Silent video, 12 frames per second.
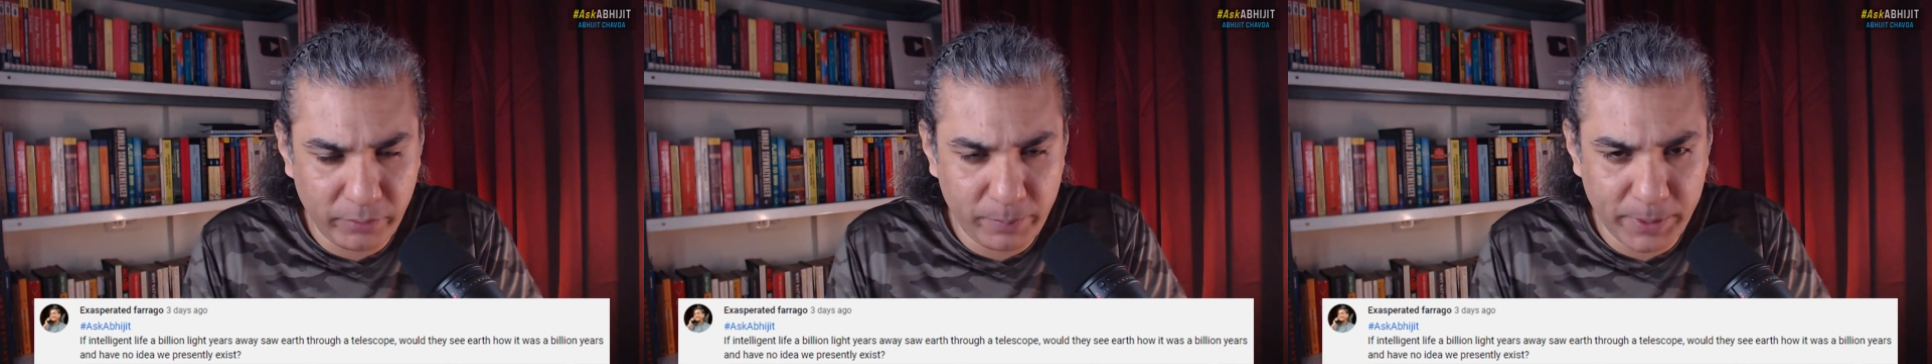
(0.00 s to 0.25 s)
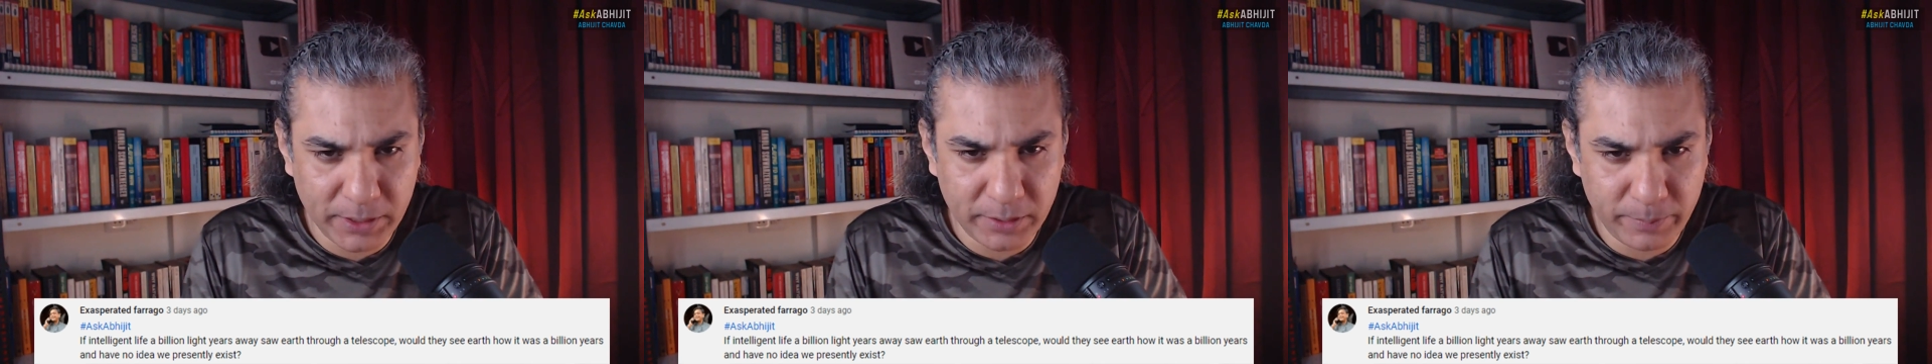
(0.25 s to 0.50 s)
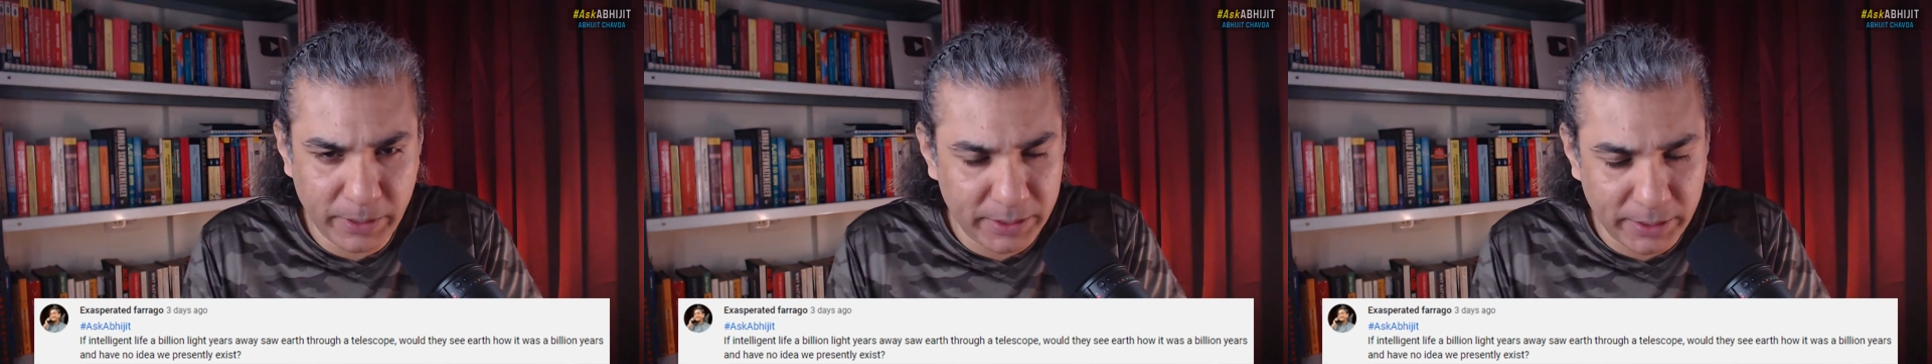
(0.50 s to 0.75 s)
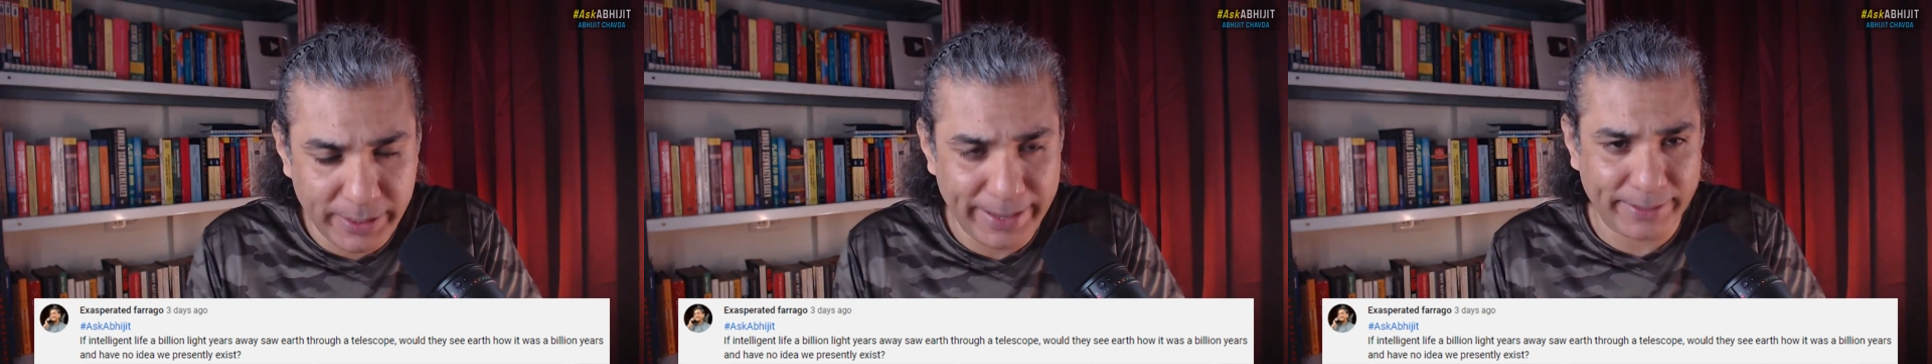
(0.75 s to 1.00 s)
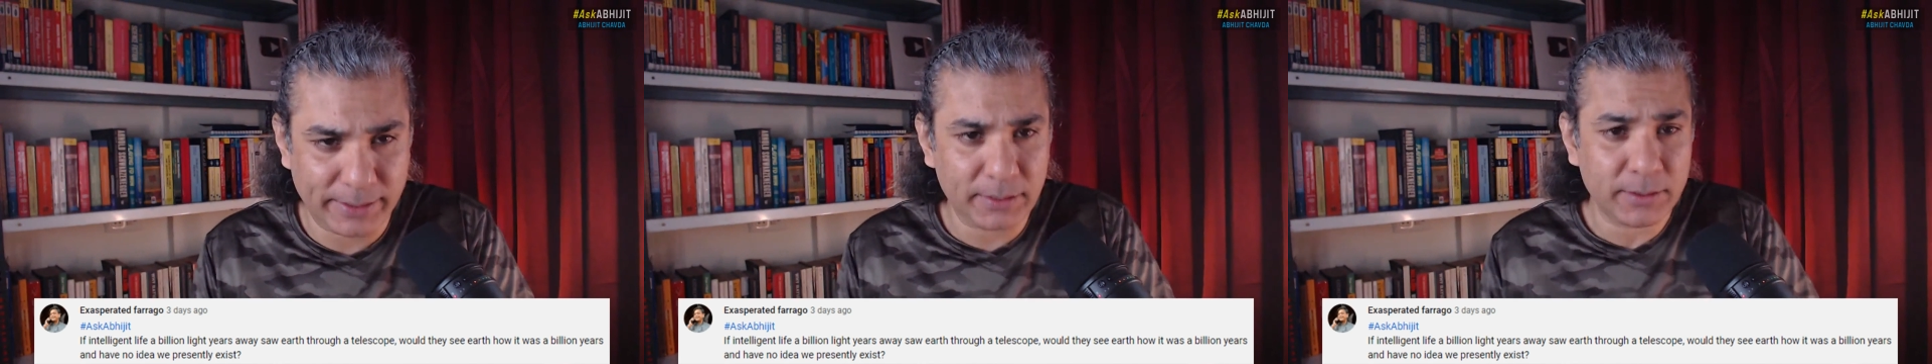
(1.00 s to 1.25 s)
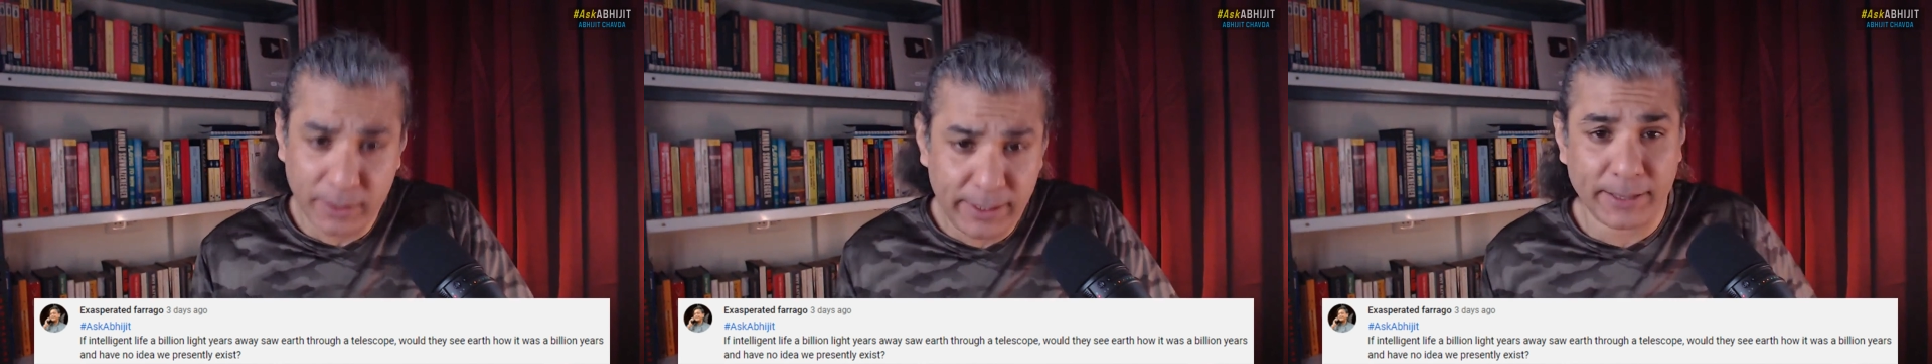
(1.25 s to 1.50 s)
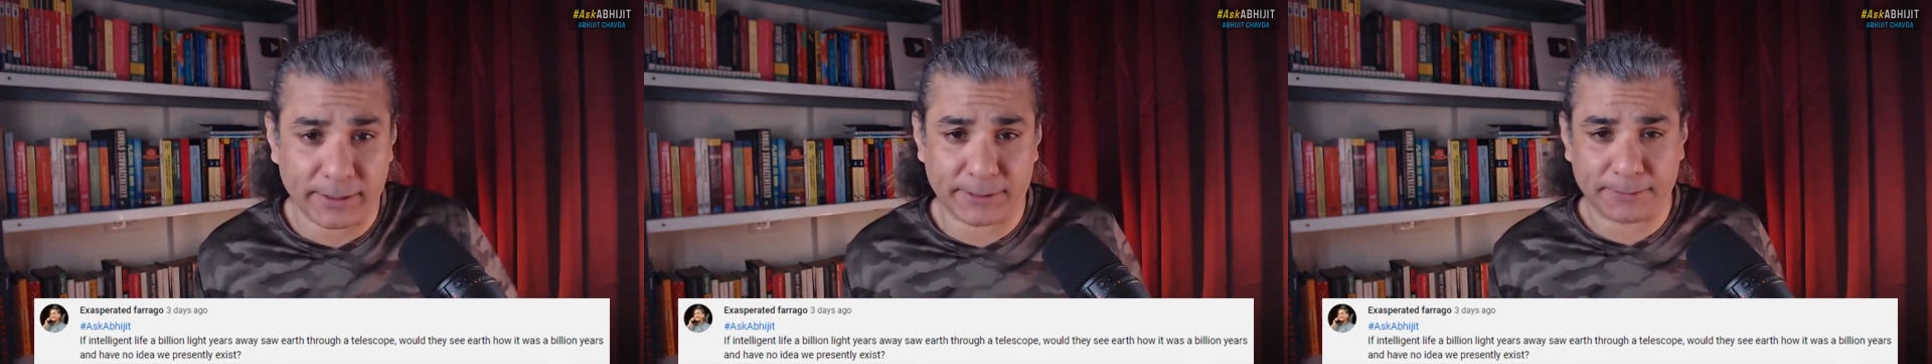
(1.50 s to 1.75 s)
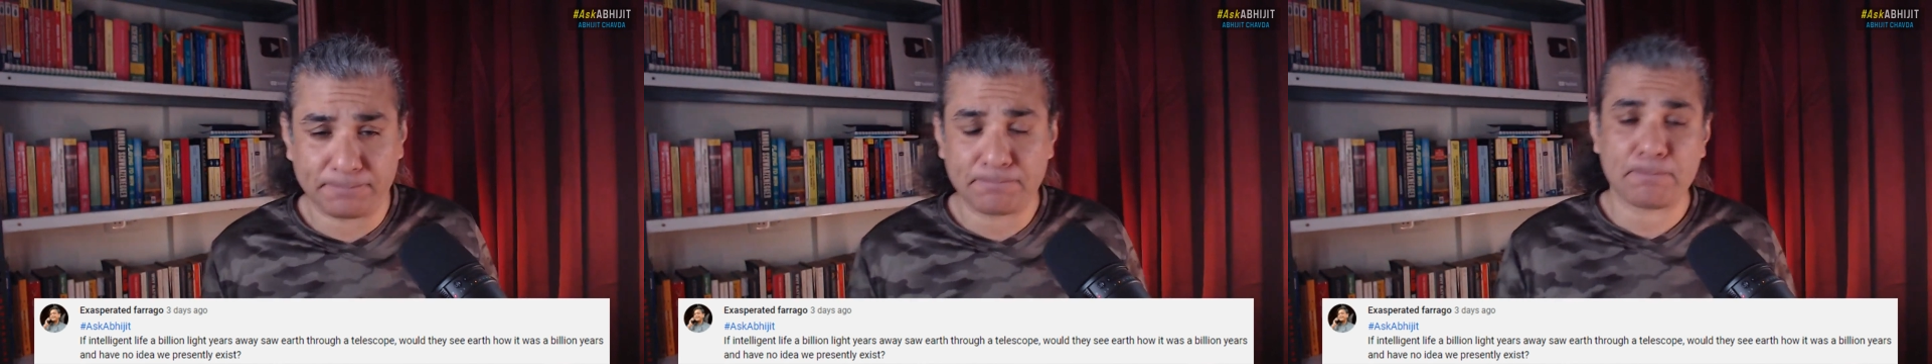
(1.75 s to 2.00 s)
that it presently exists?
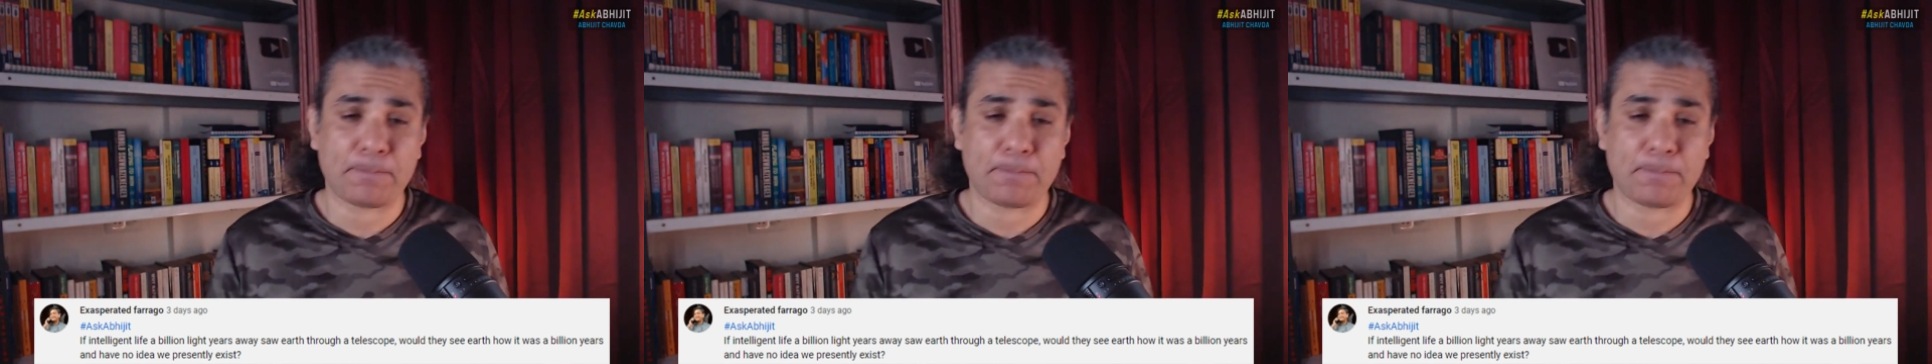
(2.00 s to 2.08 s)
Yes.